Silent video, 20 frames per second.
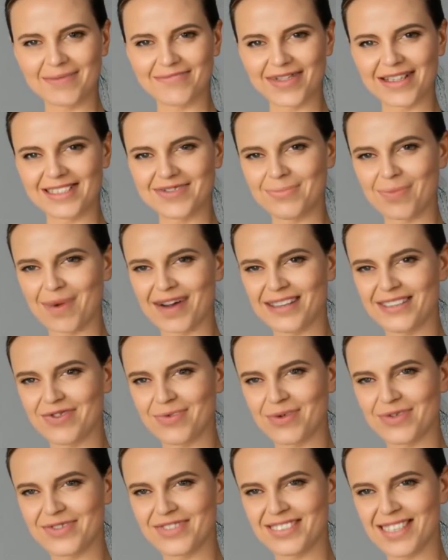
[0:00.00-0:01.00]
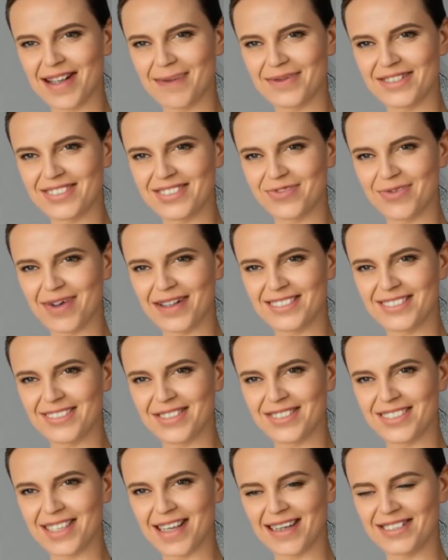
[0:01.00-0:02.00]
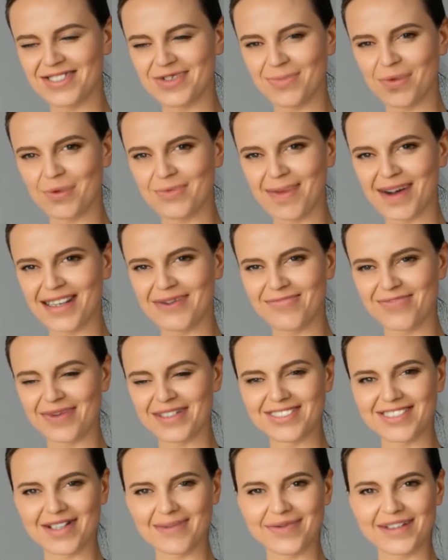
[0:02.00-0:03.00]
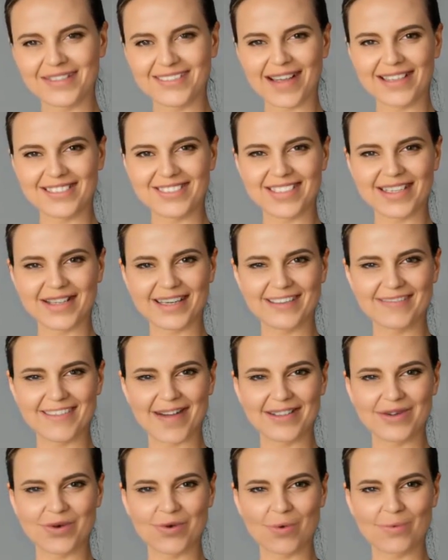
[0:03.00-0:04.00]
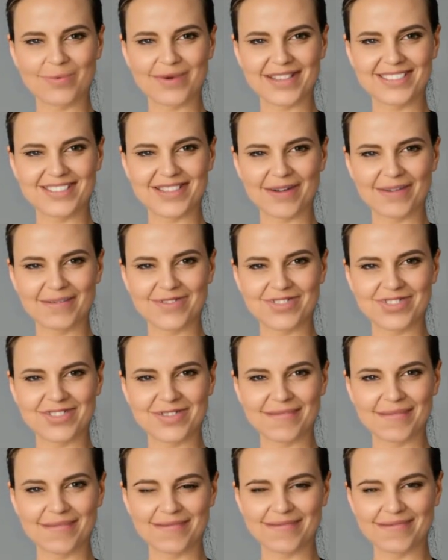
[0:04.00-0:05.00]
of these breakthroughs demonstrates the tangible benefits of investing in medical research.